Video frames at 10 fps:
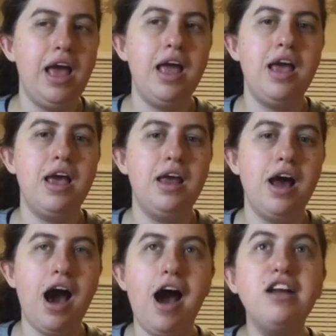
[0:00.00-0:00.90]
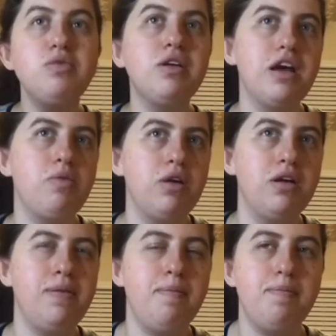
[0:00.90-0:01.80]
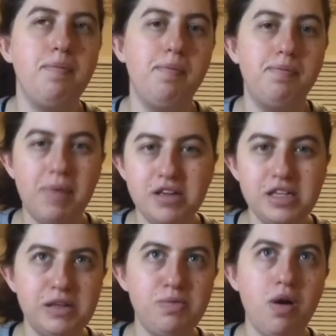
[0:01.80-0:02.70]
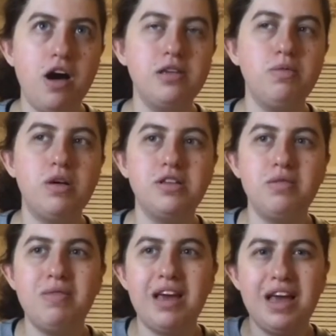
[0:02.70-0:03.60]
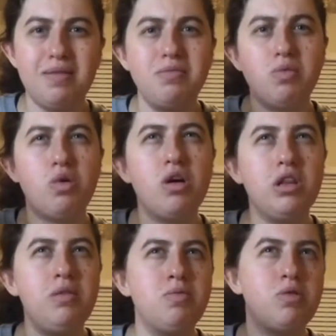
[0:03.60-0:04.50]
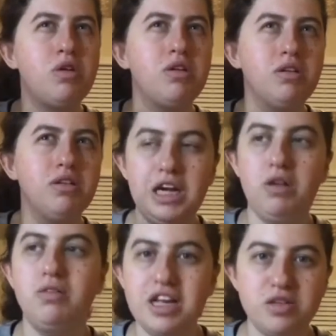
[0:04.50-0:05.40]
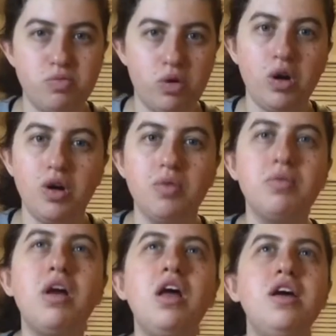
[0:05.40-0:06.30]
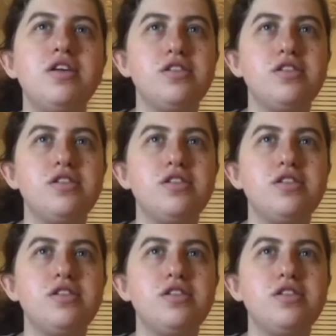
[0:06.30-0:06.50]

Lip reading: and I just want to get rid of as much as possible because that'll make it more, a little more, you know, less room.